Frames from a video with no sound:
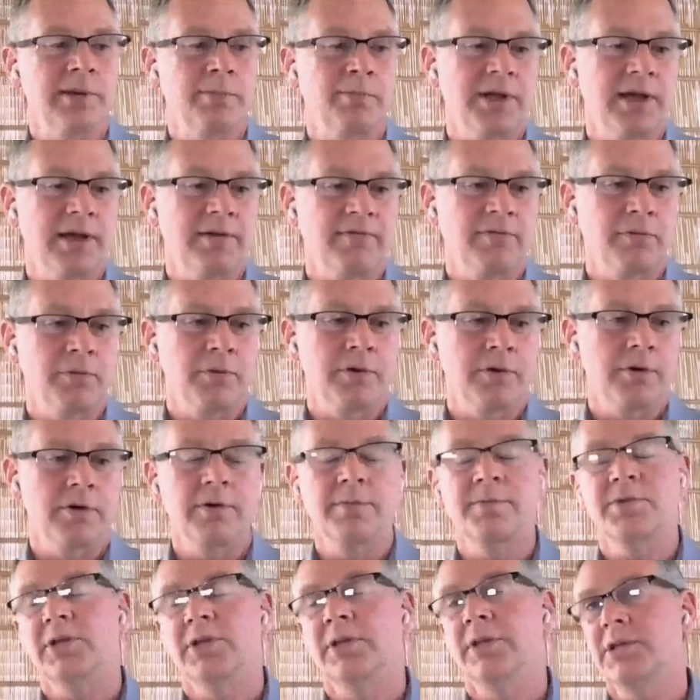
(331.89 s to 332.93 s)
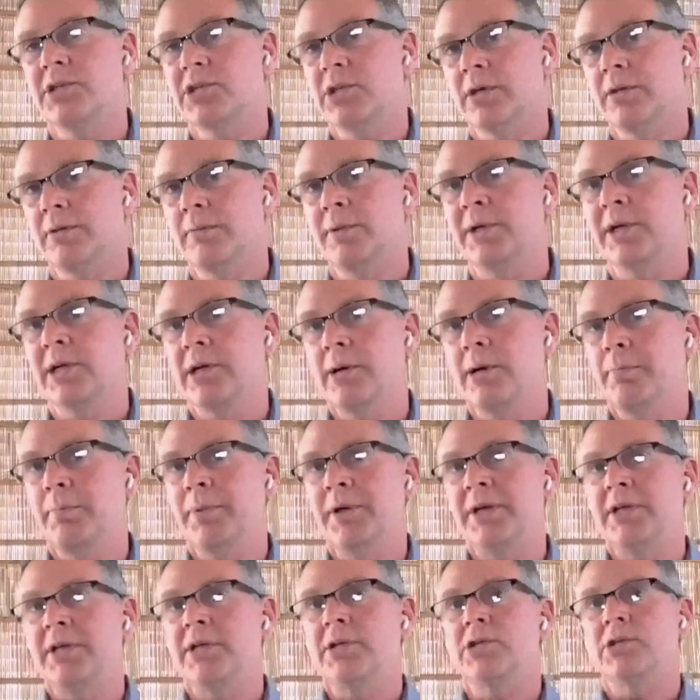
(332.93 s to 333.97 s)
platforms and these other big
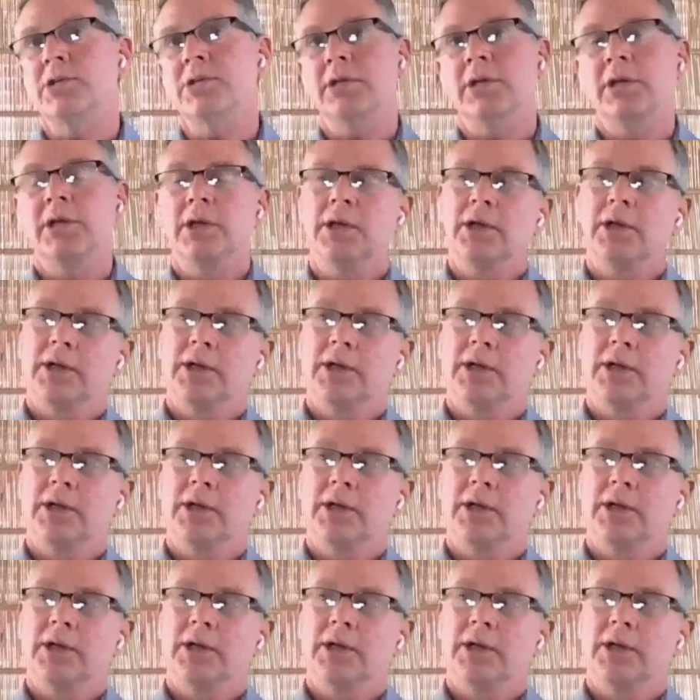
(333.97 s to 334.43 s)
companies,